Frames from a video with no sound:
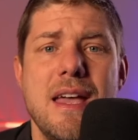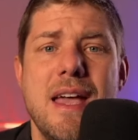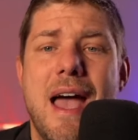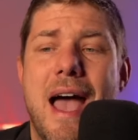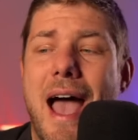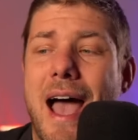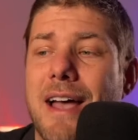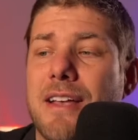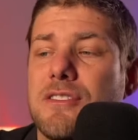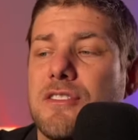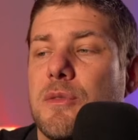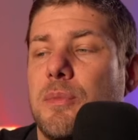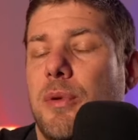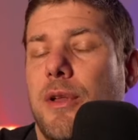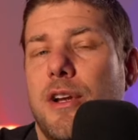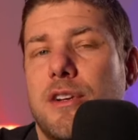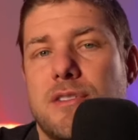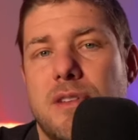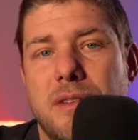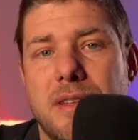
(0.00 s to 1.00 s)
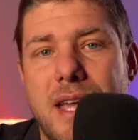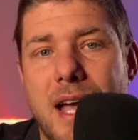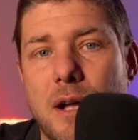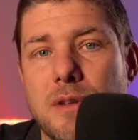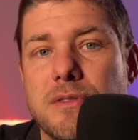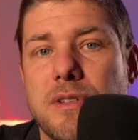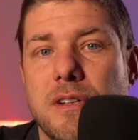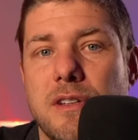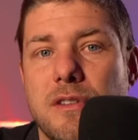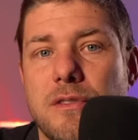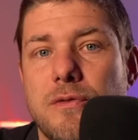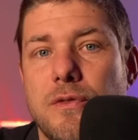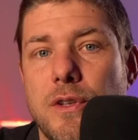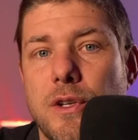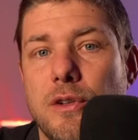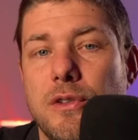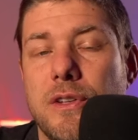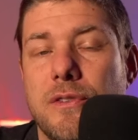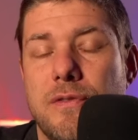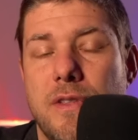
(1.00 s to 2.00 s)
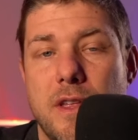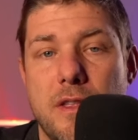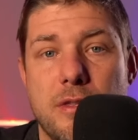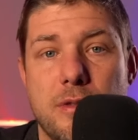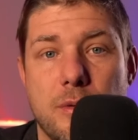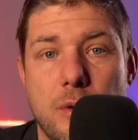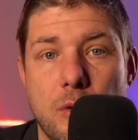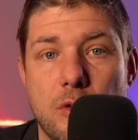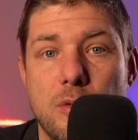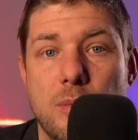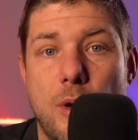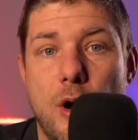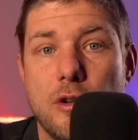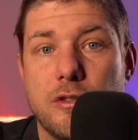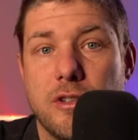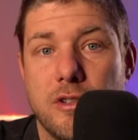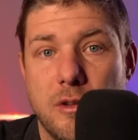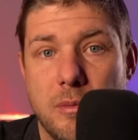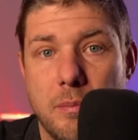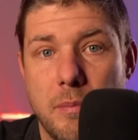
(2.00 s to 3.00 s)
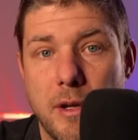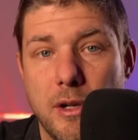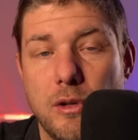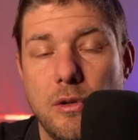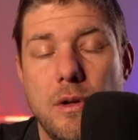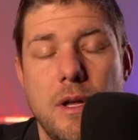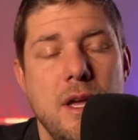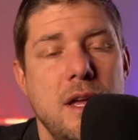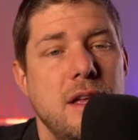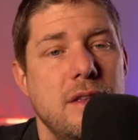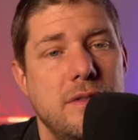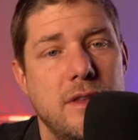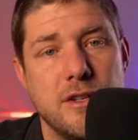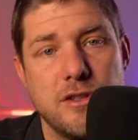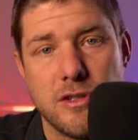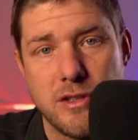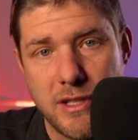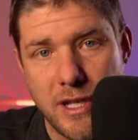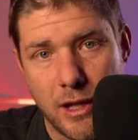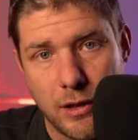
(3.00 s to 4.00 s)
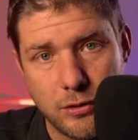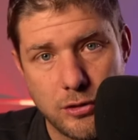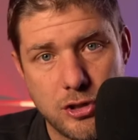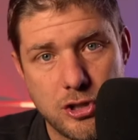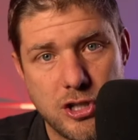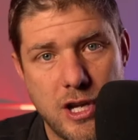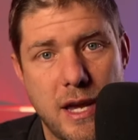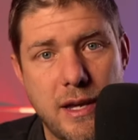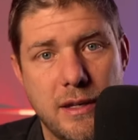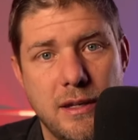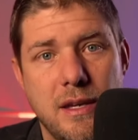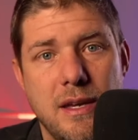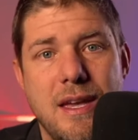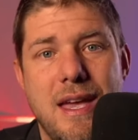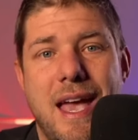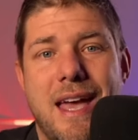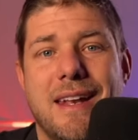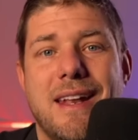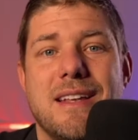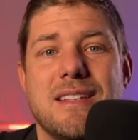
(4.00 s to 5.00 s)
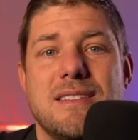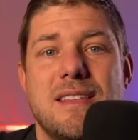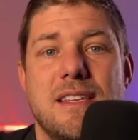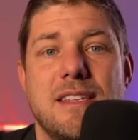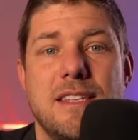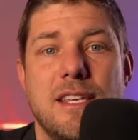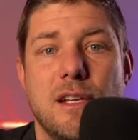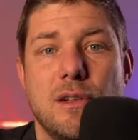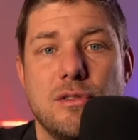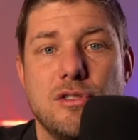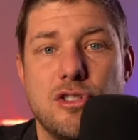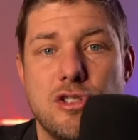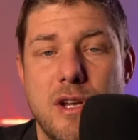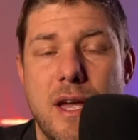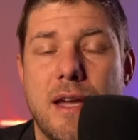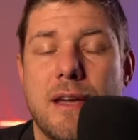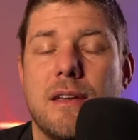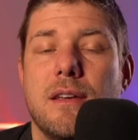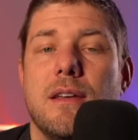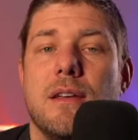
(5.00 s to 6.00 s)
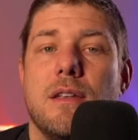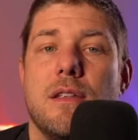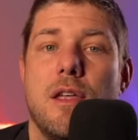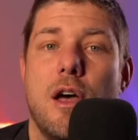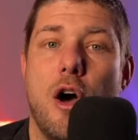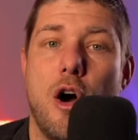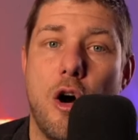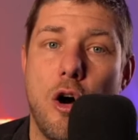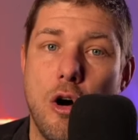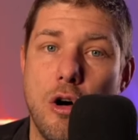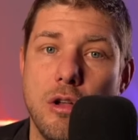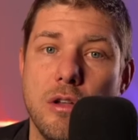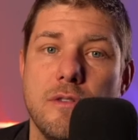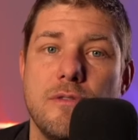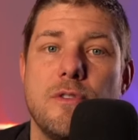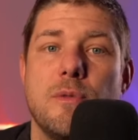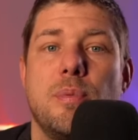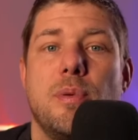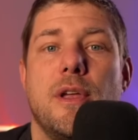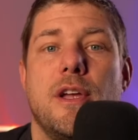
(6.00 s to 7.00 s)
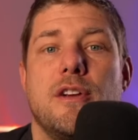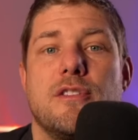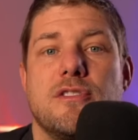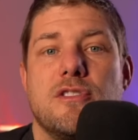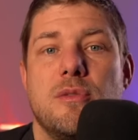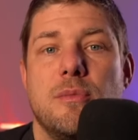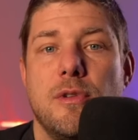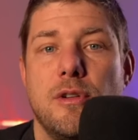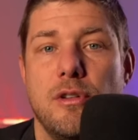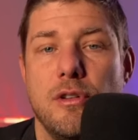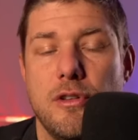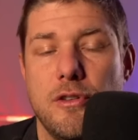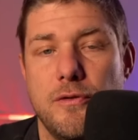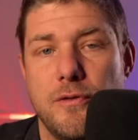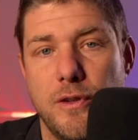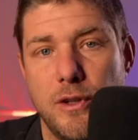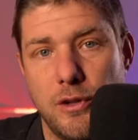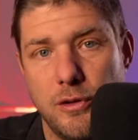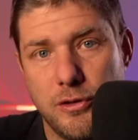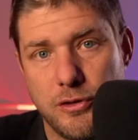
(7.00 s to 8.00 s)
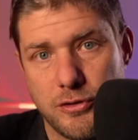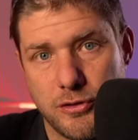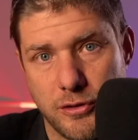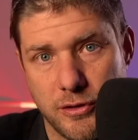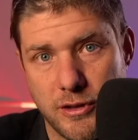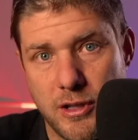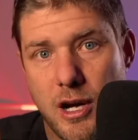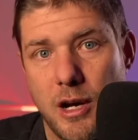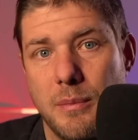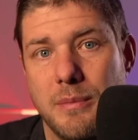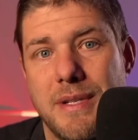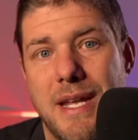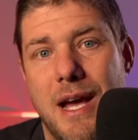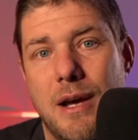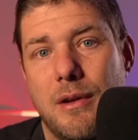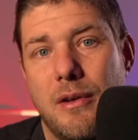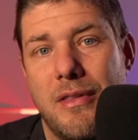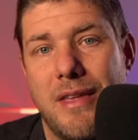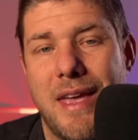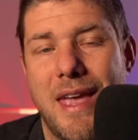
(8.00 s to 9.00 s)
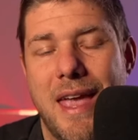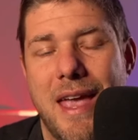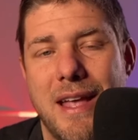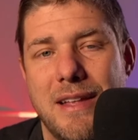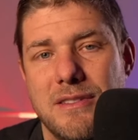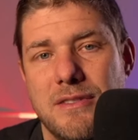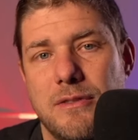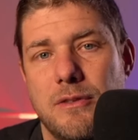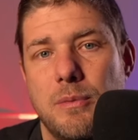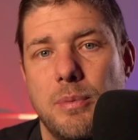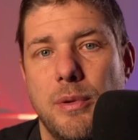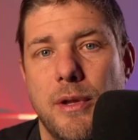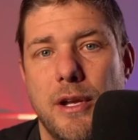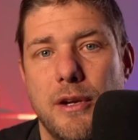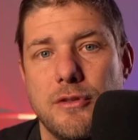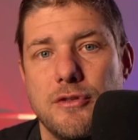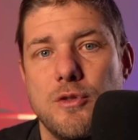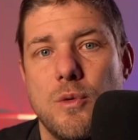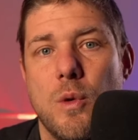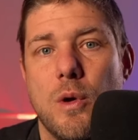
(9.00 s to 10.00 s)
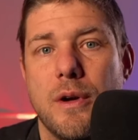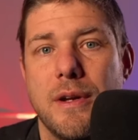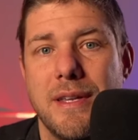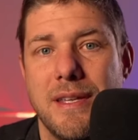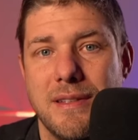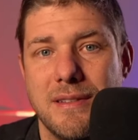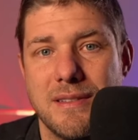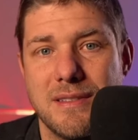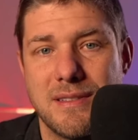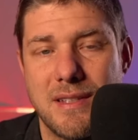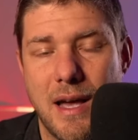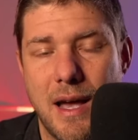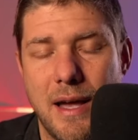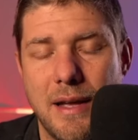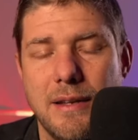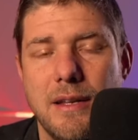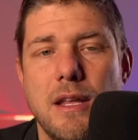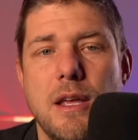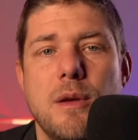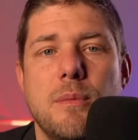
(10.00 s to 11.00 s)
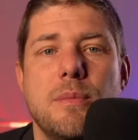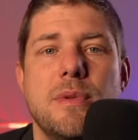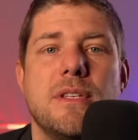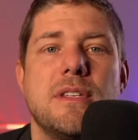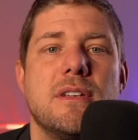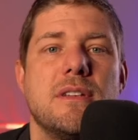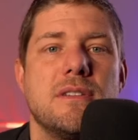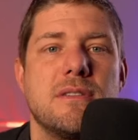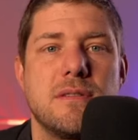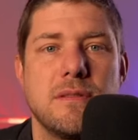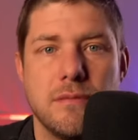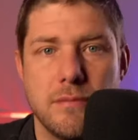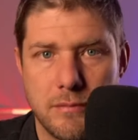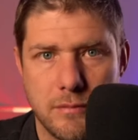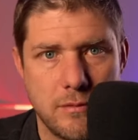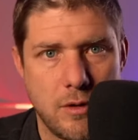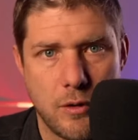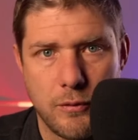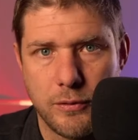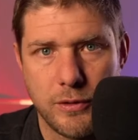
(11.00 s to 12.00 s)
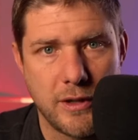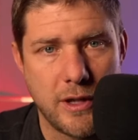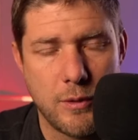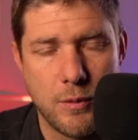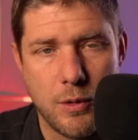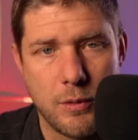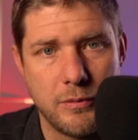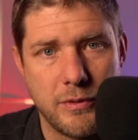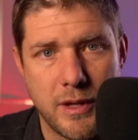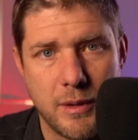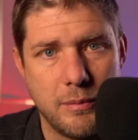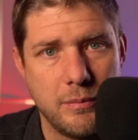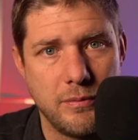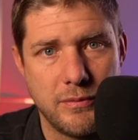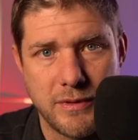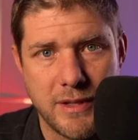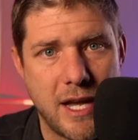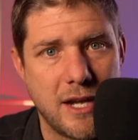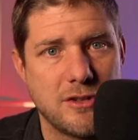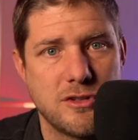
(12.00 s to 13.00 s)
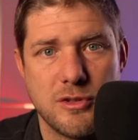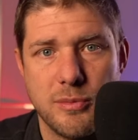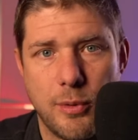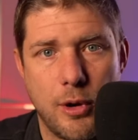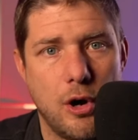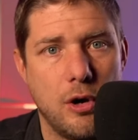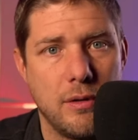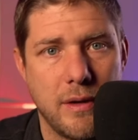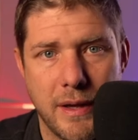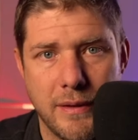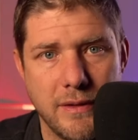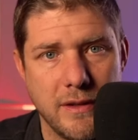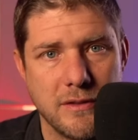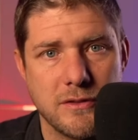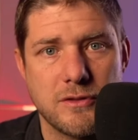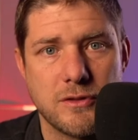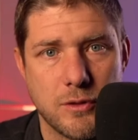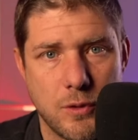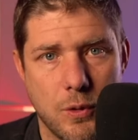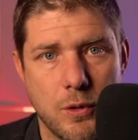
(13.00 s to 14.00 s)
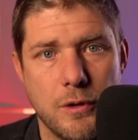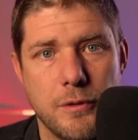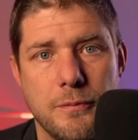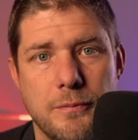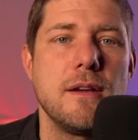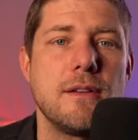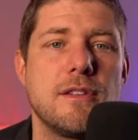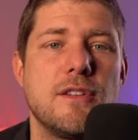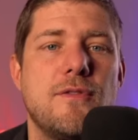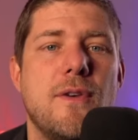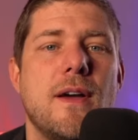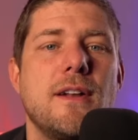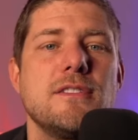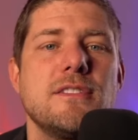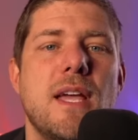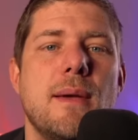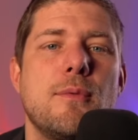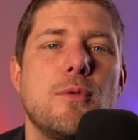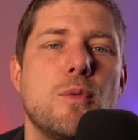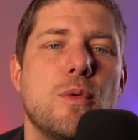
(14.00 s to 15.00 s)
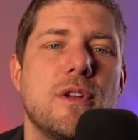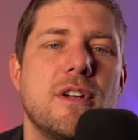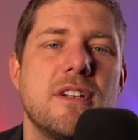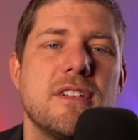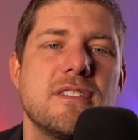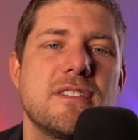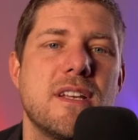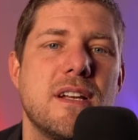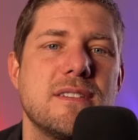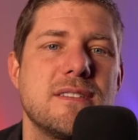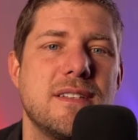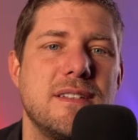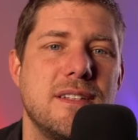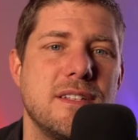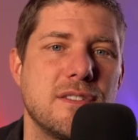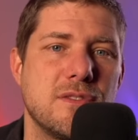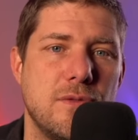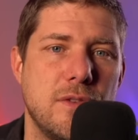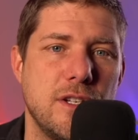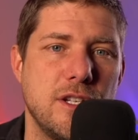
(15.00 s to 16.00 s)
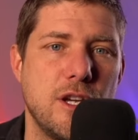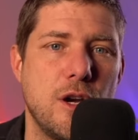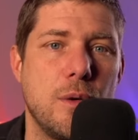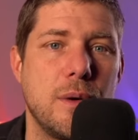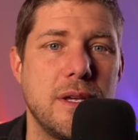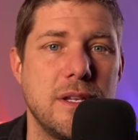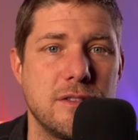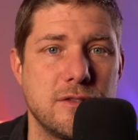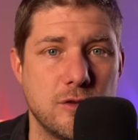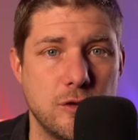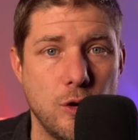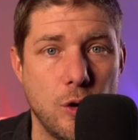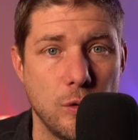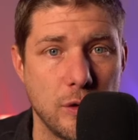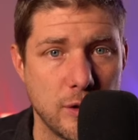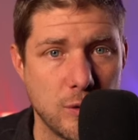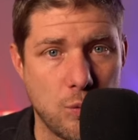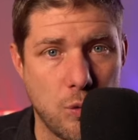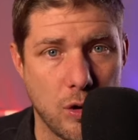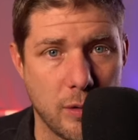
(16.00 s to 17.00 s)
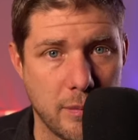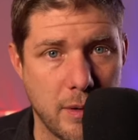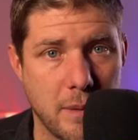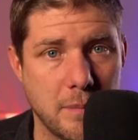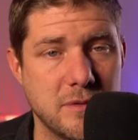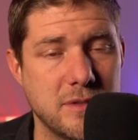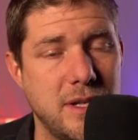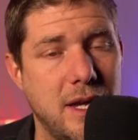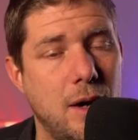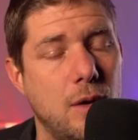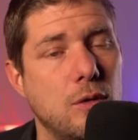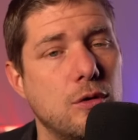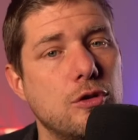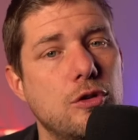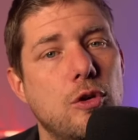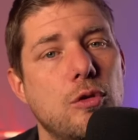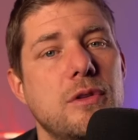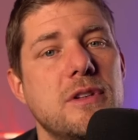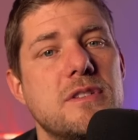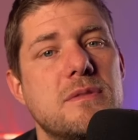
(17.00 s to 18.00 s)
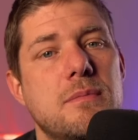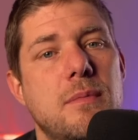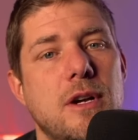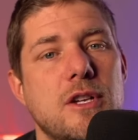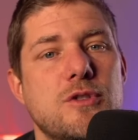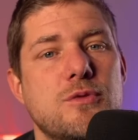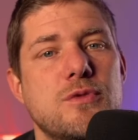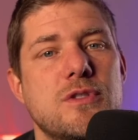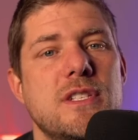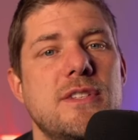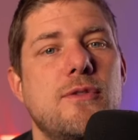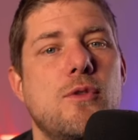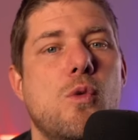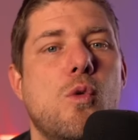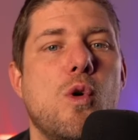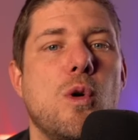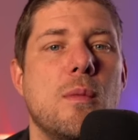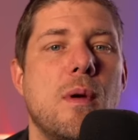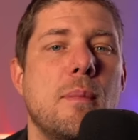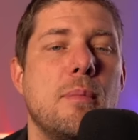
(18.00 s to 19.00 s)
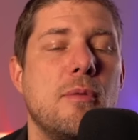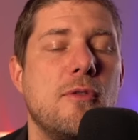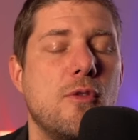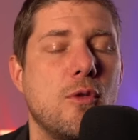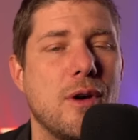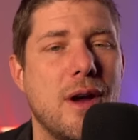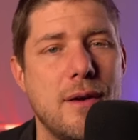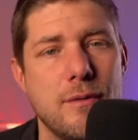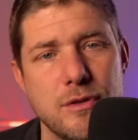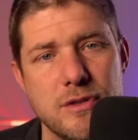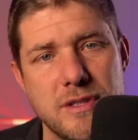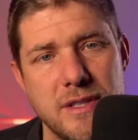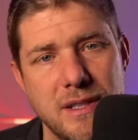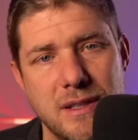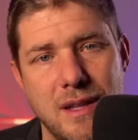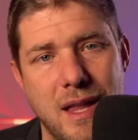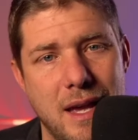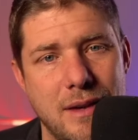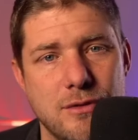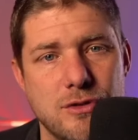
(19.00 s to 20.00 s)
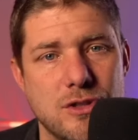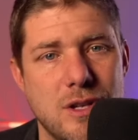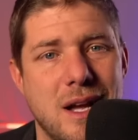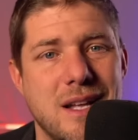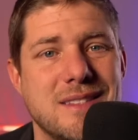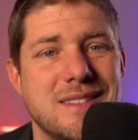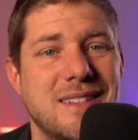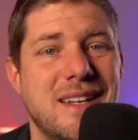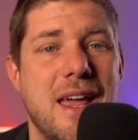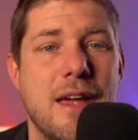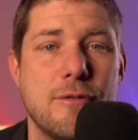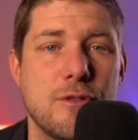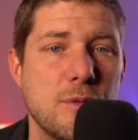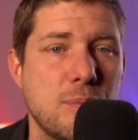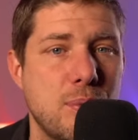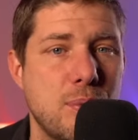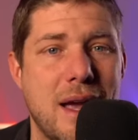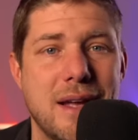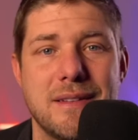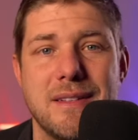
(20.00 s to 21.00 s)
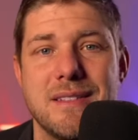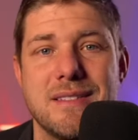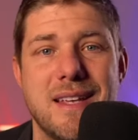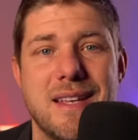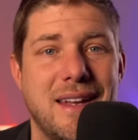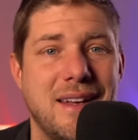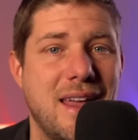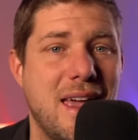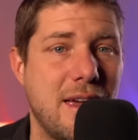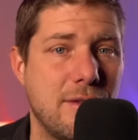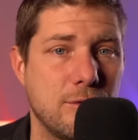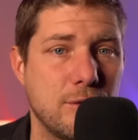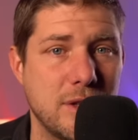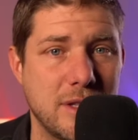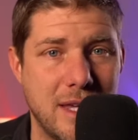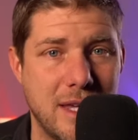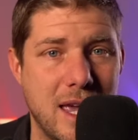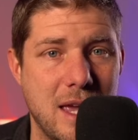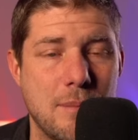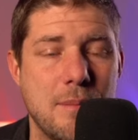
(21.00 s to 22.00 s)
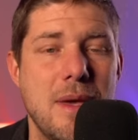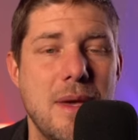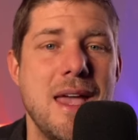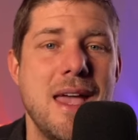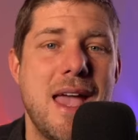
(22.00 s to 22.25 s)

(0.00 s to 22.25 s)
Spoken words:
As the players on the outside of the field, if they throw the ball to the middle, they should yell check, and as they yell check, all of the players in the middle of the field should come down on the hands of the players who are inside, because hopefully they won't then catch the ball and then score. The final topic we're going to discuss in this video is goalie warmups. Now, goalies must receive a warmup before ever seeing live shots in every practice and every game.